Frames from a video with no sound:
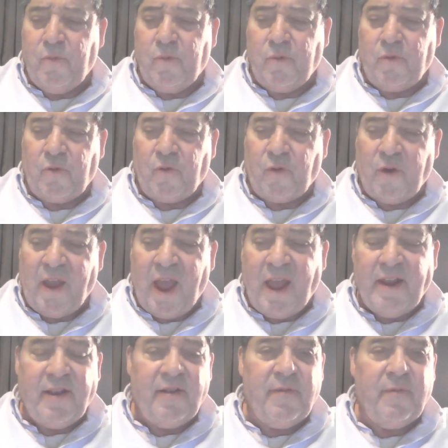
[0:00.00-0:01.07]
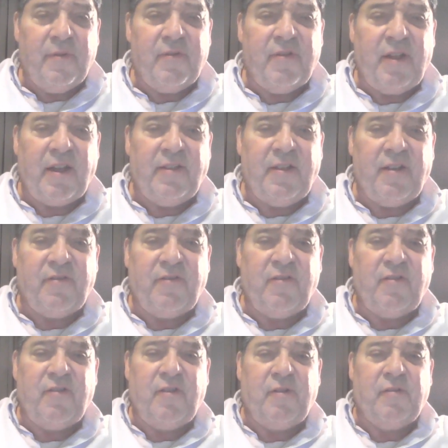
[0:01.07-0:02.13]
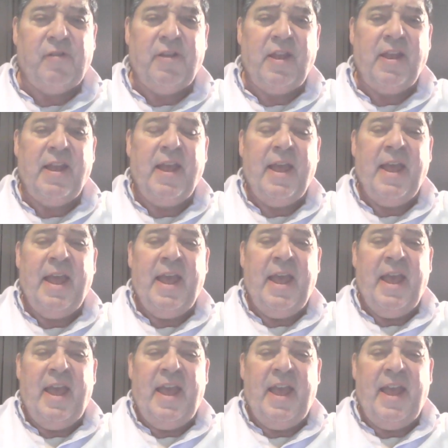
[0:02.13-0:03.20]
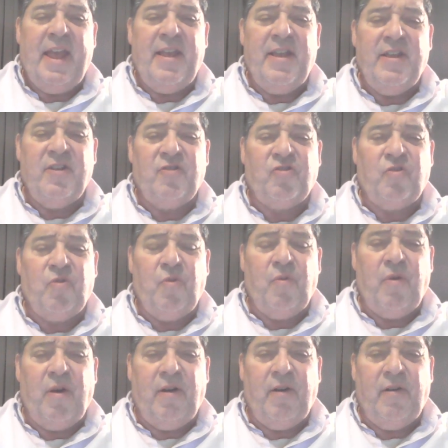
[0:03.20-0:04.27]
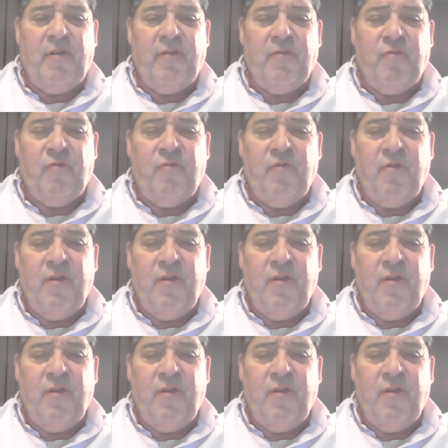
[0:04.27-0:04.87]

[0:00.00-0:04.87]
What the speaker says: created was not necessarily a issue of